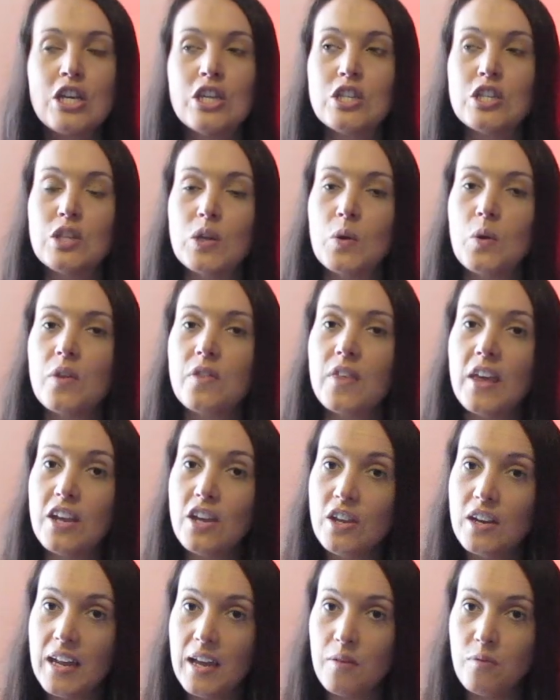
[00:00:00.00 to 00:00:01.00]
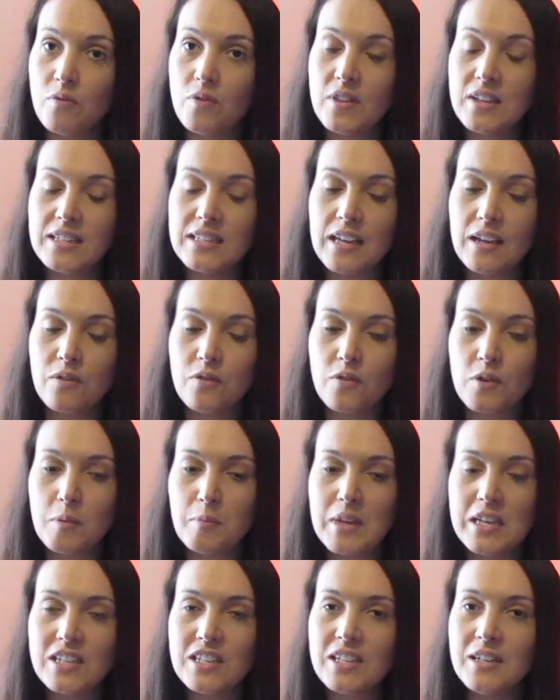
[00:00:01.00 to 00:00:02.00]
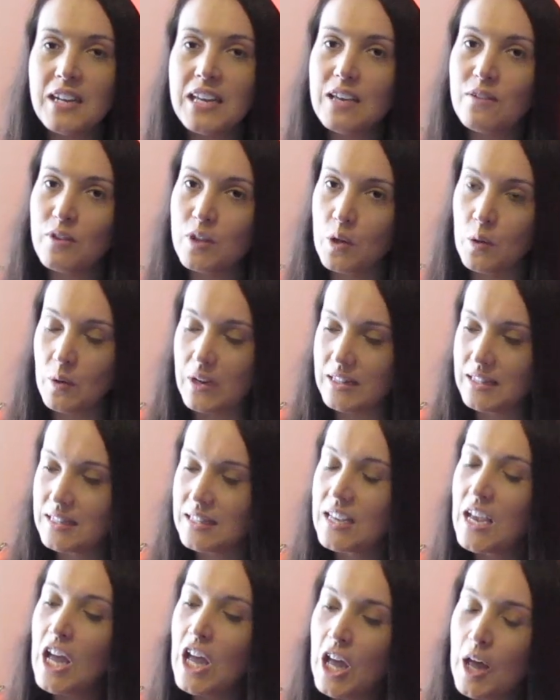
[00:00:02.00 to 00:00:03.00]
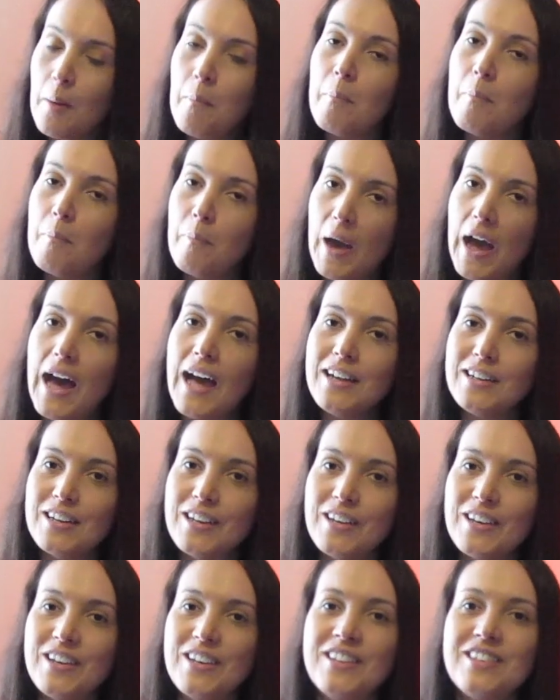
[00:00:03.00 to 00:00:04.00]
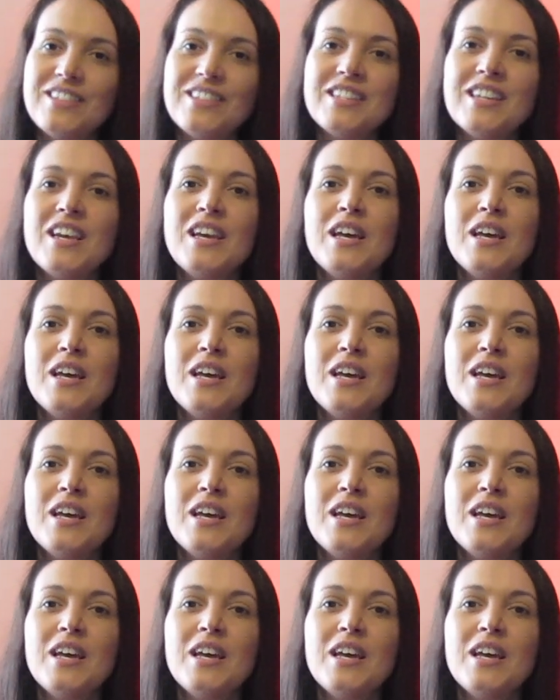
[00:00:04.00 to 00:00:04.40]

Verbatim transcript: so thank you to him for this information even though it's bad news